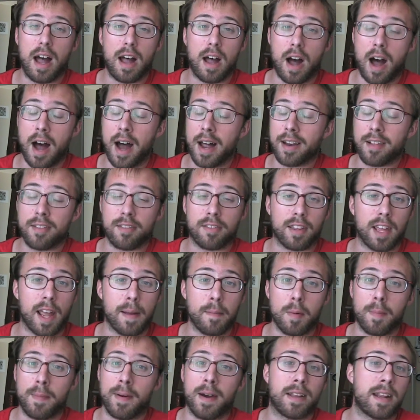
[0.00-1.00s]
honestly,
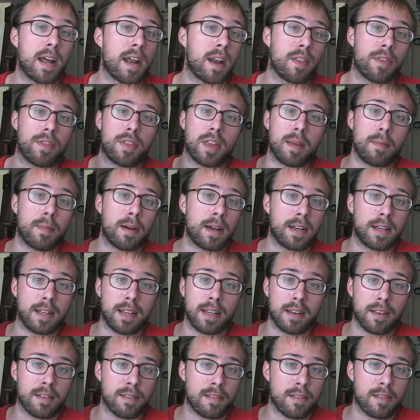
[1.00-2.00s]
I'm about out of theme
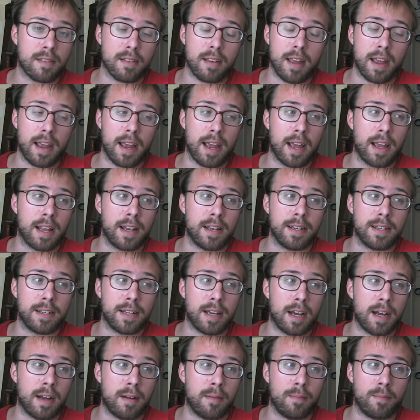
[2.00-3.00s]
ideas, and
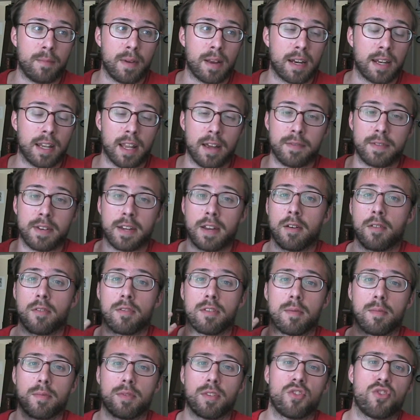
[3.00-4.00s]
um, I'd love to hear
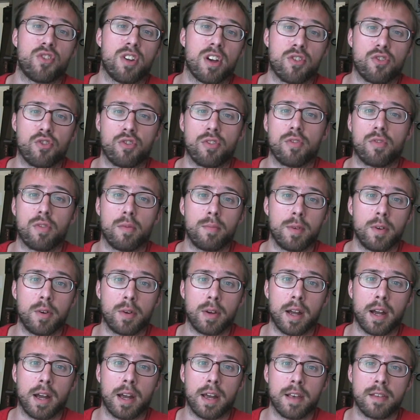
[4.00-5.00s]
some suggestions from you
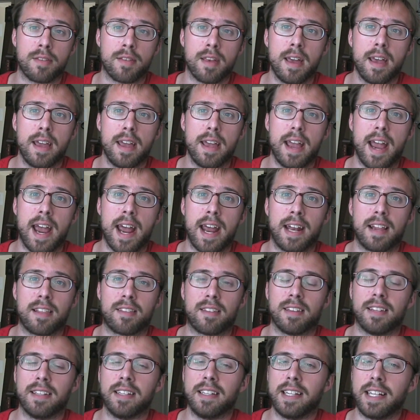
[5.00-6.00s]
guys. And it's
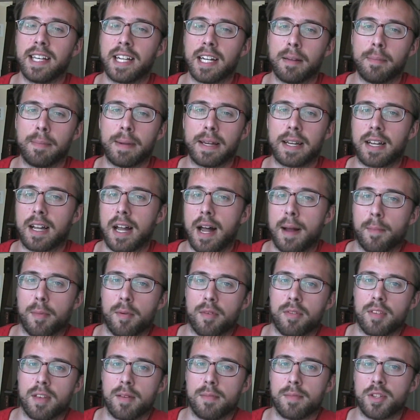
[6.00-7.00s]
a little bit
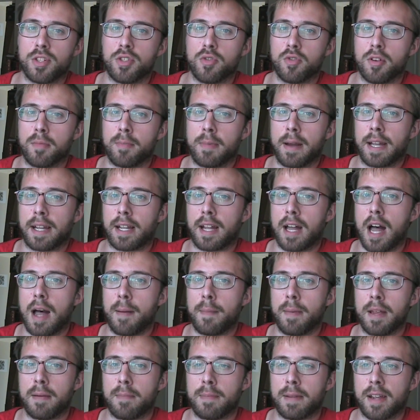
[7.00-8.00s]
cumbersome to do it by
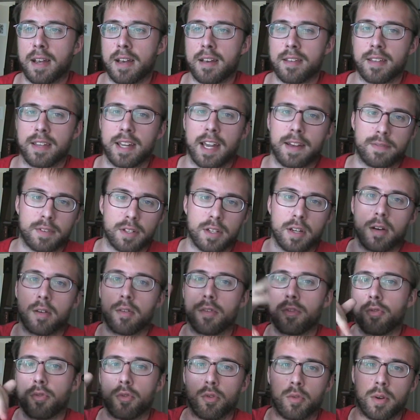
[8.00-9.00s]
comment because I have to go
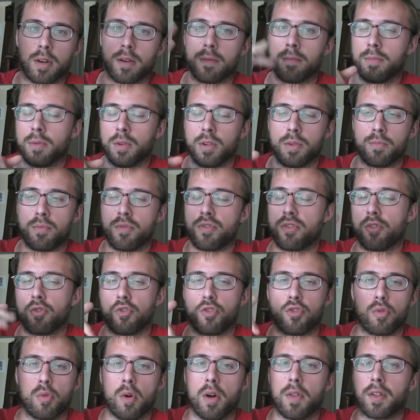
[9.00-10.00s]
through and search
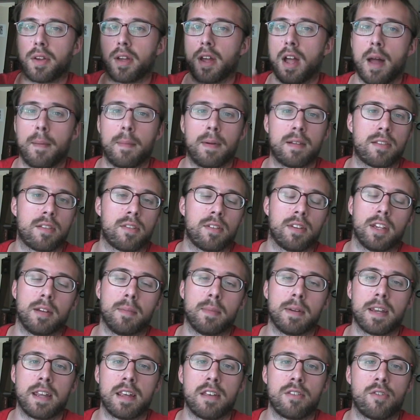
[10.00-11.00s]
through all the comments. It's a little
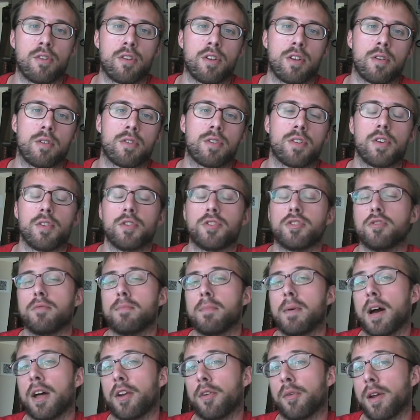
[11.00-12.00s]
bit easier to use the YouTube
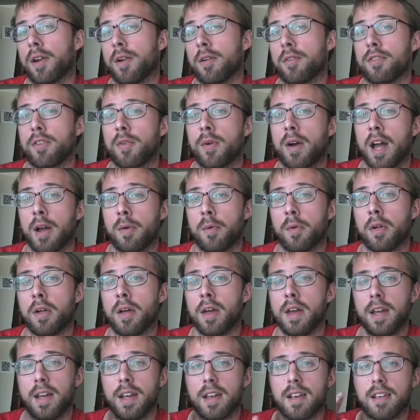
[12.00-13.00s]
moderator, so I will
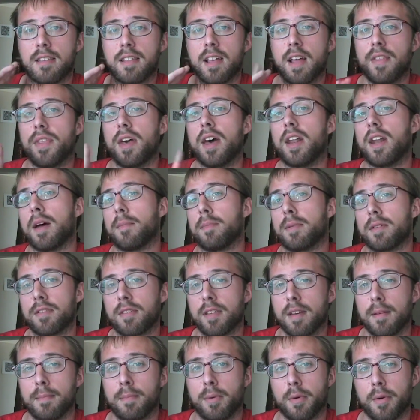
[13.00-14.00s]
set that up at
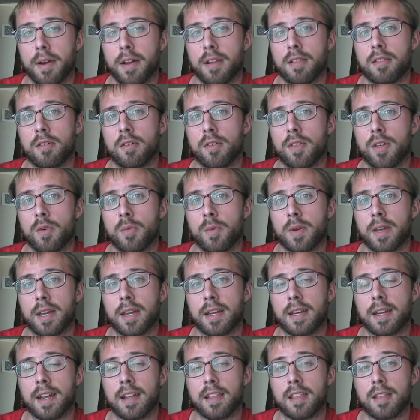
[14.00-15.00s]
some point so that we
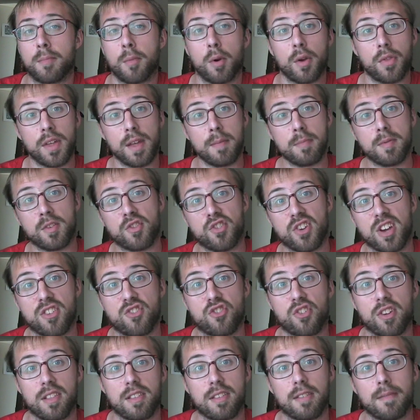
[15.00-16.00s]
can get some more theme
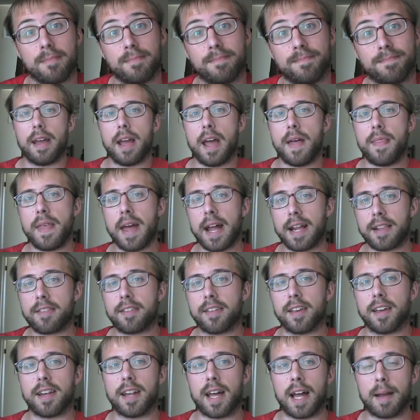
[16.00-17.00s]
suggestions. And that's
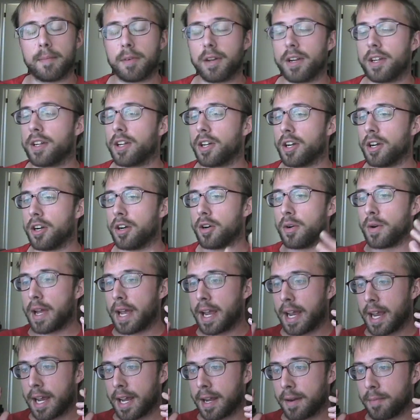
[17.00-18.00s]
it. I'm going to go
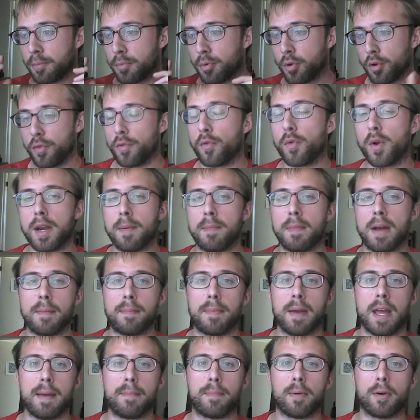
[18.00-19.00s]
and proofread my
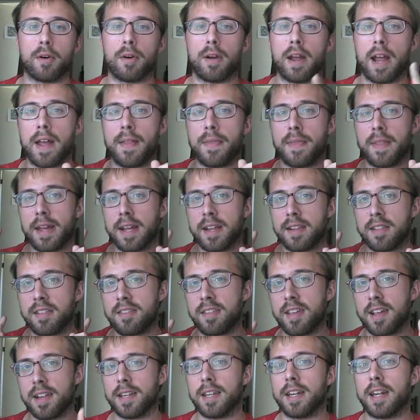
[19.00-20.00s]
paper and then
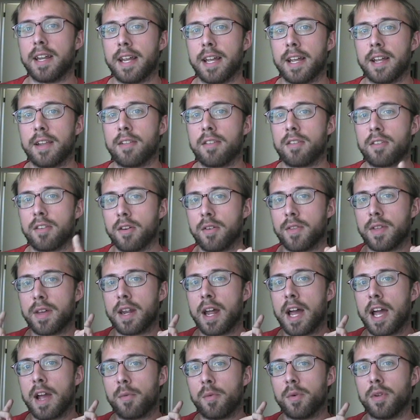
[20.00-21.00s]
send it in so that
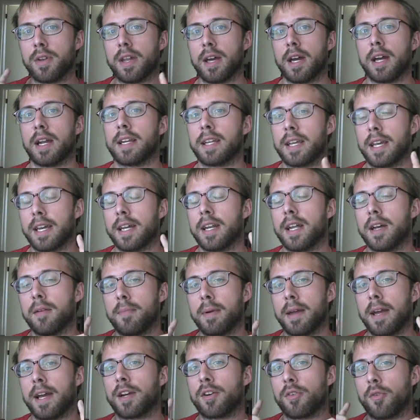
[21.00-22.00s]
I will not get a
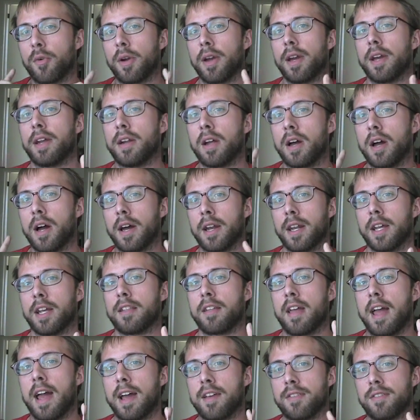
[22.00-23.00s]
bad grade on
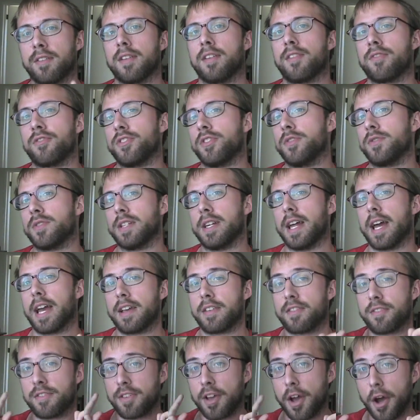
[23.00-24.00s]
it as it is due today.
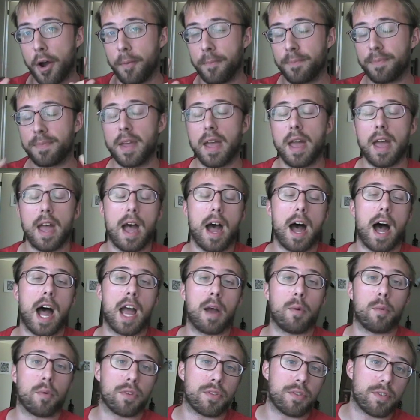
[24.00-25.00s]
So,
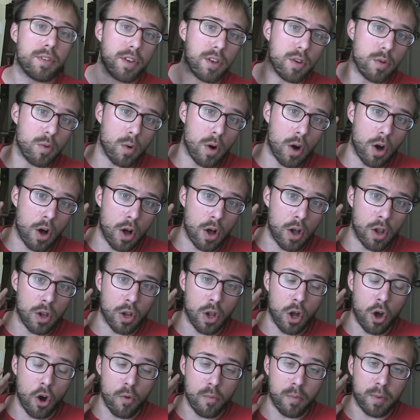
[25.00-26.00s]
I will see you
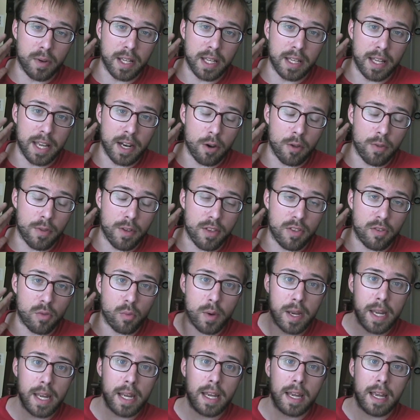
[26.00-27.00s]
all hopefully later this
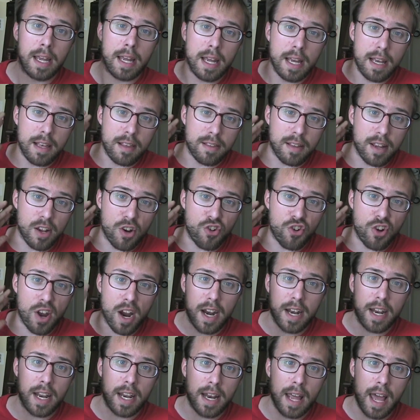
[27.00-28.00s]
week. Stay
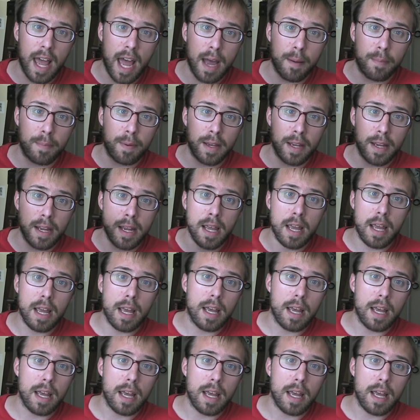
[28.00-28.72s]
shiny and happy,